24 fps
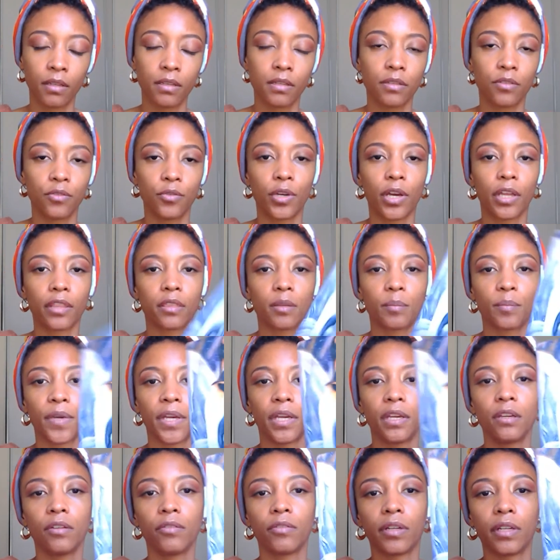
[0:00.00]
Got the
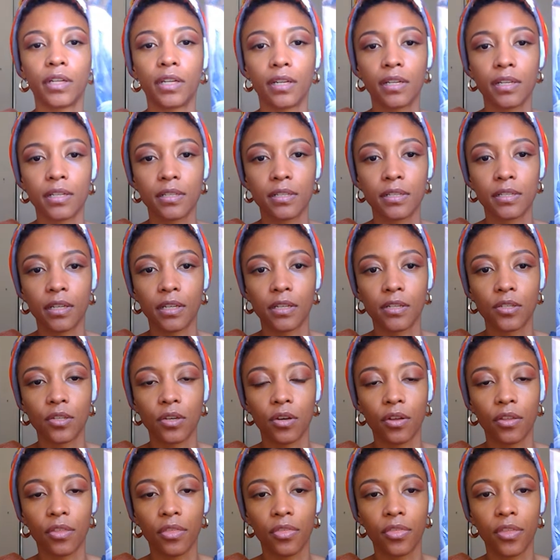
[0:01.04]
penguin, and it says
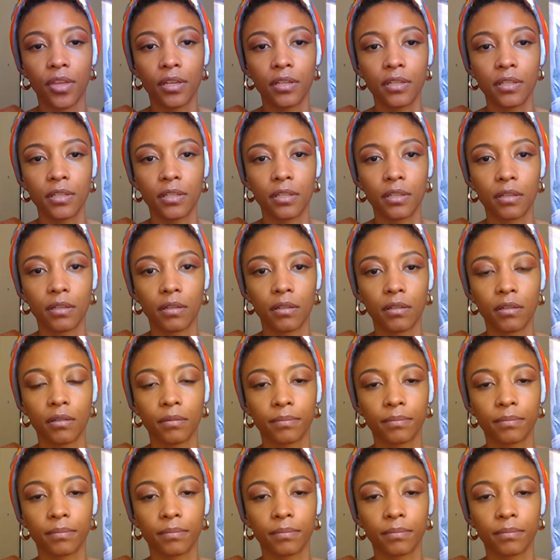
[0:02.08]
authentic.